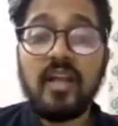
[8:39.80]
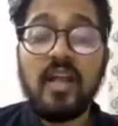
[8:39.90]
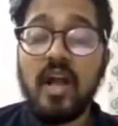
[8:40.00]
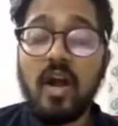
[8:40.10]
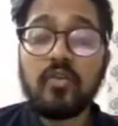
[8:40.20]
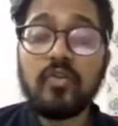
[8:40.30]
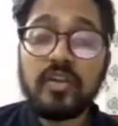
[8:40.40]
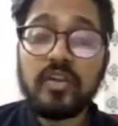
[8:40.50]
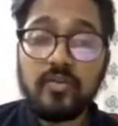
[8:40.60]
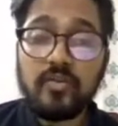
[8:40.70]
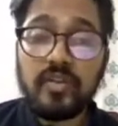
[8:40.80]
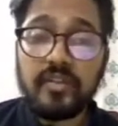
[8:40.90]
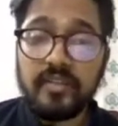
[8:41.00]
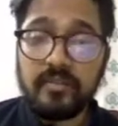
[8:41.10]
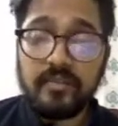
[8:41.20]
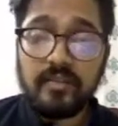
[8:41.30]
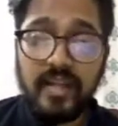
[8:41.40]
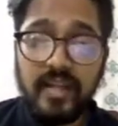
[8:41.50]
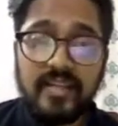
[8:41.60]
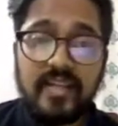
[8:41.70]
How are you going to control it then,
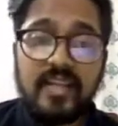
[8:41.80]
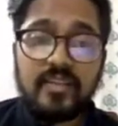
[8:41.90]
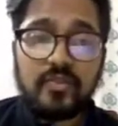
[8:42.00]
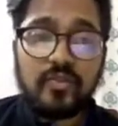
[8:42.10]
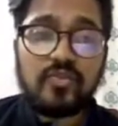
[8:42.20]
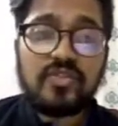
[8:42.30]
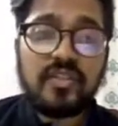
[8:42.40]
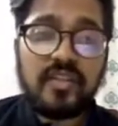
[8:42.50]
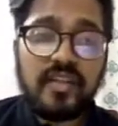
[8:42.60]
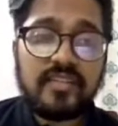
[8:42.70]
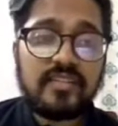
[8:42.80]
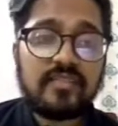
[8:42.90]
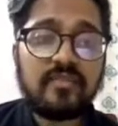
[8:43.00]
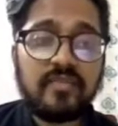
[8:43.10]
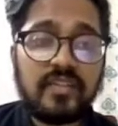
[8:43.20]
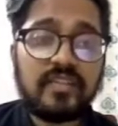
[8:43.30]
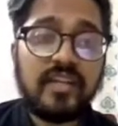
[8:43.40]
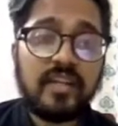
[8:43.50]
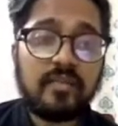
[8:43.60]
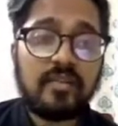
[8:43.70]
right? So the question arises whether they
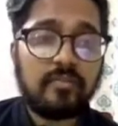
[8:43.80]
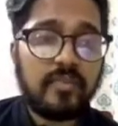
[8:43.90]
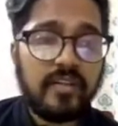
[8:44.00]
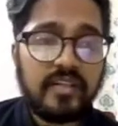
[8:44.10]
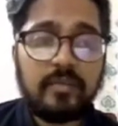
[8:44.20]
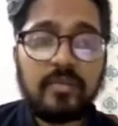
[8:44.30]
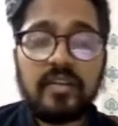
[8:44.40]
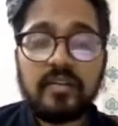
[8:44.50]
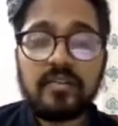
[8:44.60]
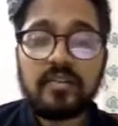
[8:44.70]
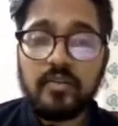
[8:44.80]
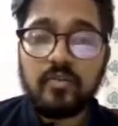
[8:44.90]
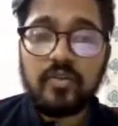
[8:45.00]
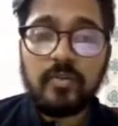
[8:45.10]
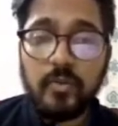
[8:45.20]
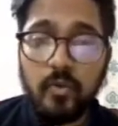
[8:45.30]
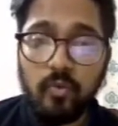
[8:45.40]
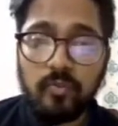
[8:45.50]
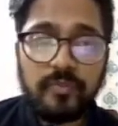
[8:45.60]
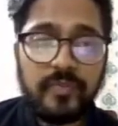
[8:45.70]
are predictable and controllable. No,
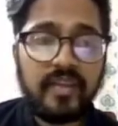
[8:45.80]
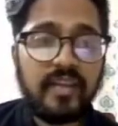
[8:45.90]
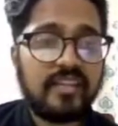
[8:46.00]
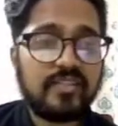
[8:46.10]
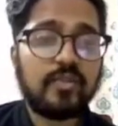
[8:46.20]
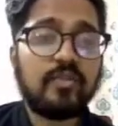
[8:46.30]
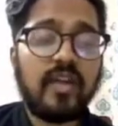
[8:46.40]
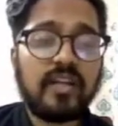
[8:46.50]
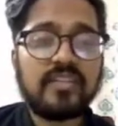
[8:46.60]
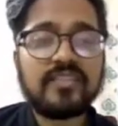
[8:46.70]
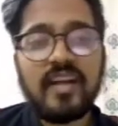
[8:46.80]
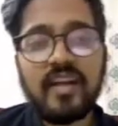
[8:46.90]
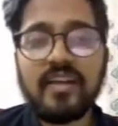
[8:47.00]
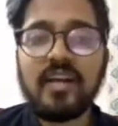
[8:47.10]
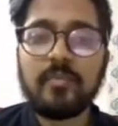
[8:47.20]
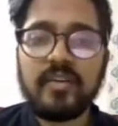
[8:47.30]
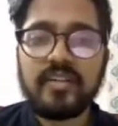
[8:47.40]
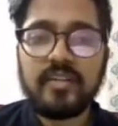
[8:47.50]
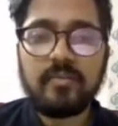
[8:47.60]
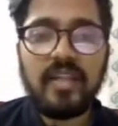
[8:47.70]
external factors are
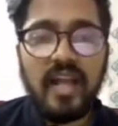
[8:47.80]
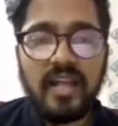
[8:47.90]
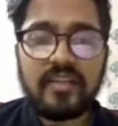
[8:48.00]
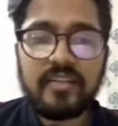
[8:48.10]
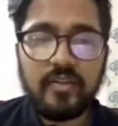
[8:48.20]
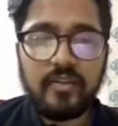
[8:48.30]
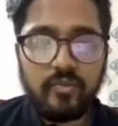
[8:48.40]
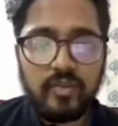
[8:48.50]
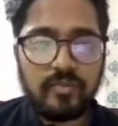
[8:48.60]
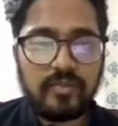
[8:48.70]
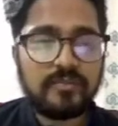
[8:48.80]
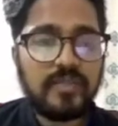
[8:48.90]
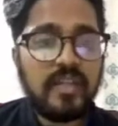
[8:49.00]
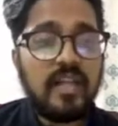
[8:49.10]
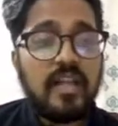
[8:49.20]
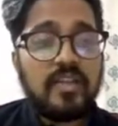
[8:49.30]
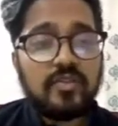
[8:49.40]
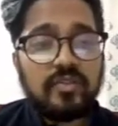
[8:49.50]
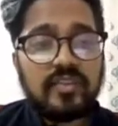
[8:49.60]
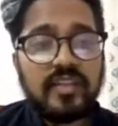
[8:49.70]
unpredictable and uncontrollable,
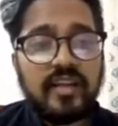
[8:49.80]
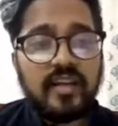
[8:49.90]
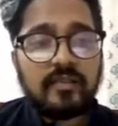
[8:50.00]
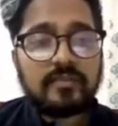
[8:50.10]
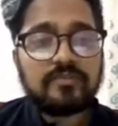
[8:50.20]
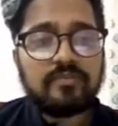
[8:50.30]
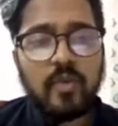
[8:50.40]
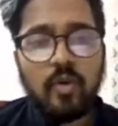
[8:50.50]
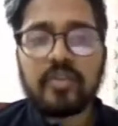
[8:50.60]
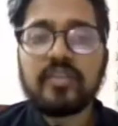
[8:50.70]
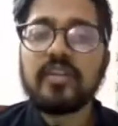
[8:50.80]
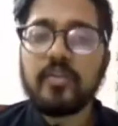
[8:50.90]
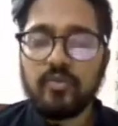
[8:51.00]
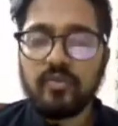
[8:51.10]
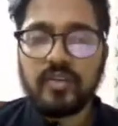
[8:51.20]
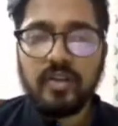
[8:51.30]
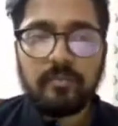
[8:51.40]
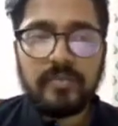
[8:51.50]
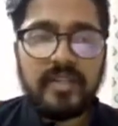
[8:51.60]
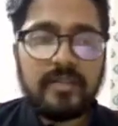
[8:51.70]
so they are beyond the control of the
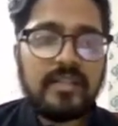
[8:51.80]
company.